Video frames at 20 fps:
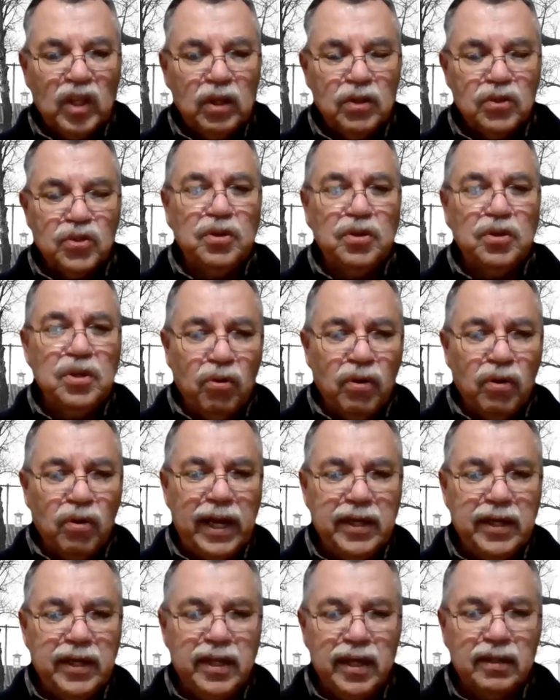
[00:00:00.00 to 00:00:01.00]
So you know what
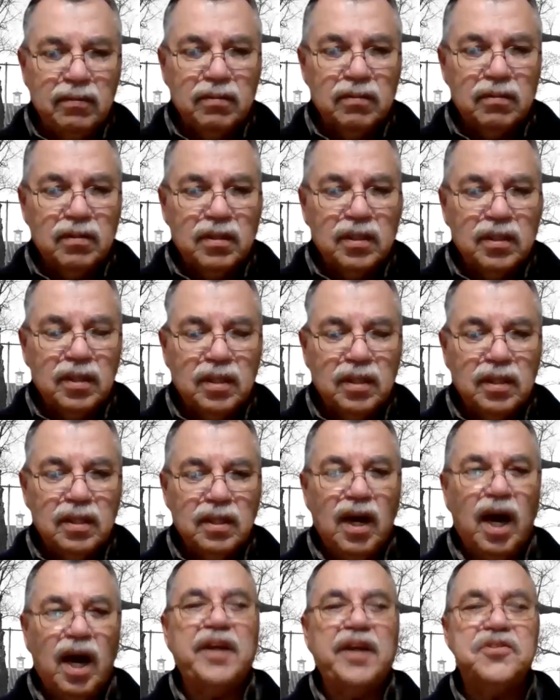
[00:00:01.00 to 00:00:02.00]
I did?
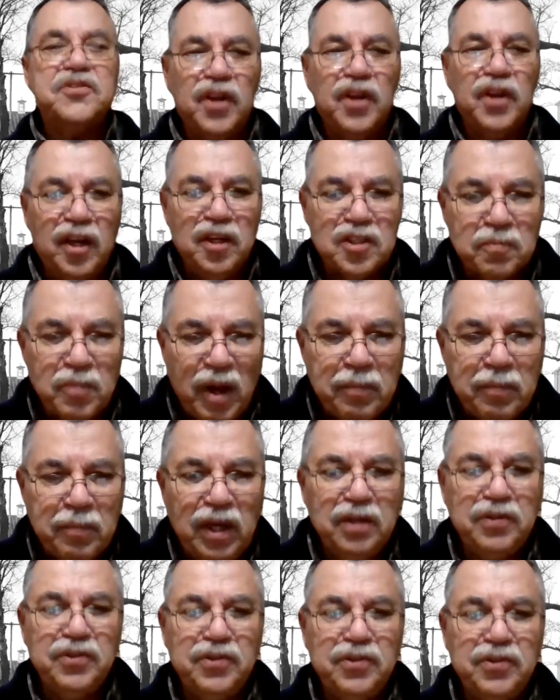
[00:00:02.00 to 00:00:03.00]
I changed my
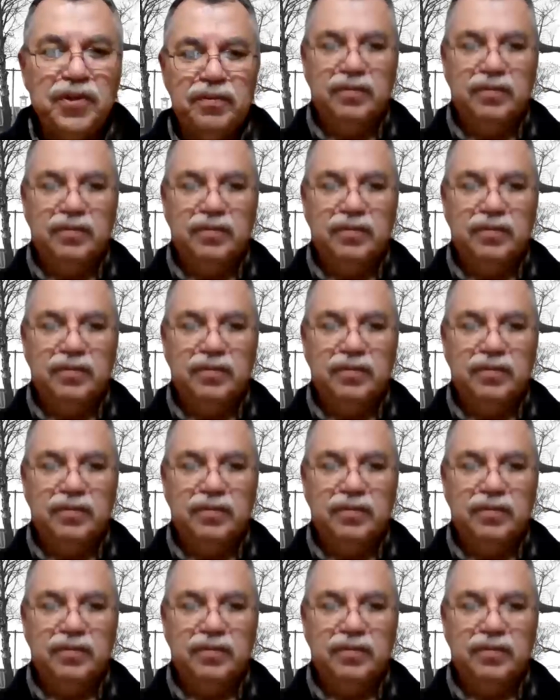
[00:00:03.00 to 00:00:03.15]
major.